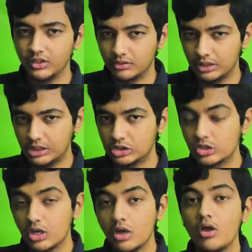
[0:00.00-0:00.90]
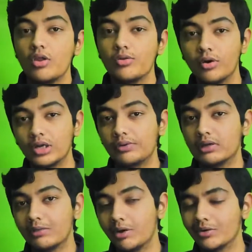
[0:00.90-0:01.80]
the greatest. Not even
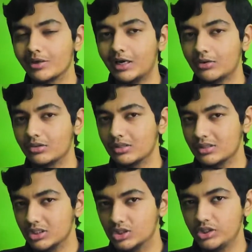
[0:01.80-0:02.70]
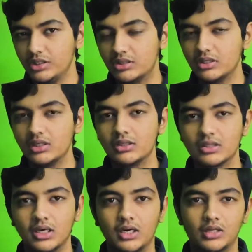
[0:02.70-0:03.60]
about the ROG 6D series.
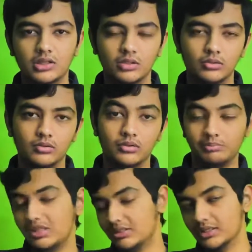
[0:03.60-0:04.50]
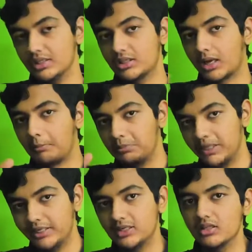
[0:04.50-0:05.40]
So basically, the
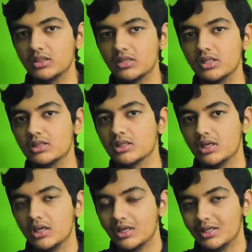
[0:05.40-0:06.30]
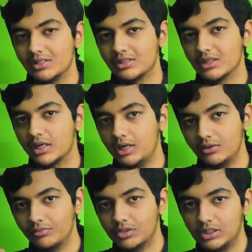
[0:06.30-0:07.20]
complete series is kind
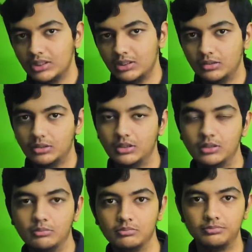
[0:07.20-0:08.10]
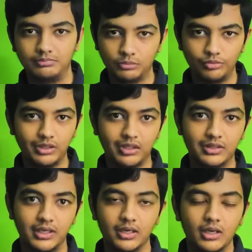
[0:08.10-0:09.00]
of the moving
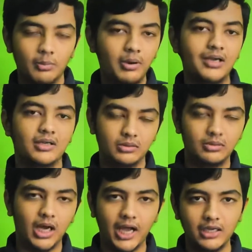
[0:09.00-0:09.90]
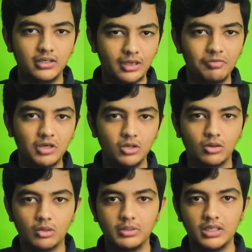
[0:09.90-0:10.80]
aside. But I definitely
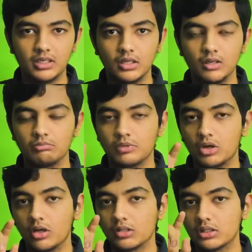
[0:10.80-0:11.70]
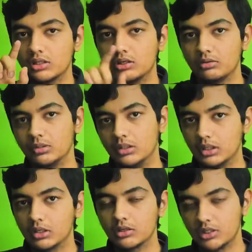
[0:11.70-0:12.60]
want to be taking because
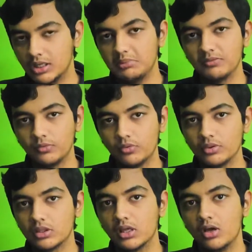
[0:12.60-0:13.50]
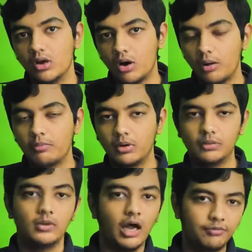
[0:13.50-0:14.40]
the gaming phones of
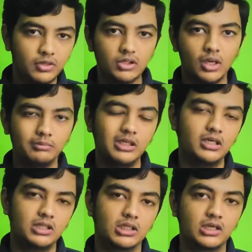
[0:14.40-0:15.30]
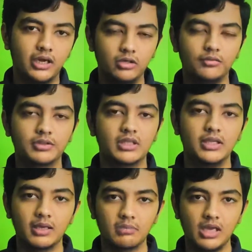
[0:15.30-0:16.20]
after the updates kind of say
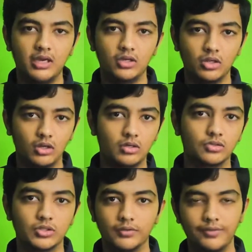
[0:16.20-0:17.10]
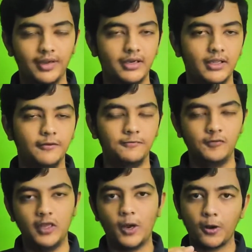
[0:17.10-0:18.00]
lag behind a lot of stuff, and if
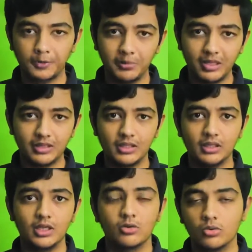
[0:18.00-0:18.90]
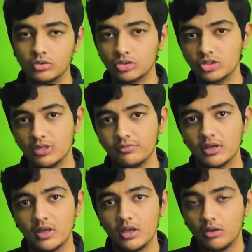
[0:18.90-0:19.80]
they are optimizing in their own stuff
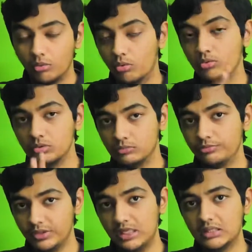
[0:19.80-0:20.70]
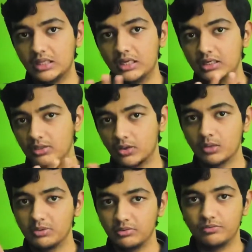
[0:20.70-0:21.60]
own way, then it's gonna
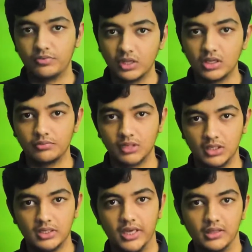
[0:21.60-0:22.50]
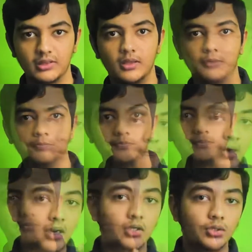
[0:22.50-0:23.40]
be really nice.
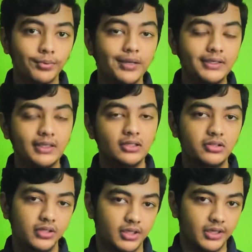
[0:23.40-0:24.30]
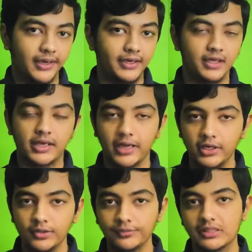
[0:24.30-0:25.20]
November 23, and
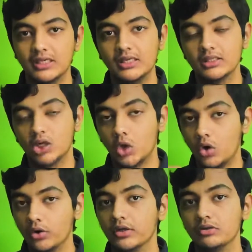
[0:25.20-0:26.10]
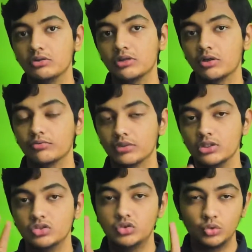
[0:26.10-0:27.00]
kind of say the Honor is
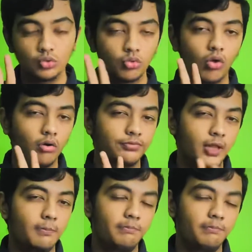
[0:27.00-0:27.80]
announcing two of the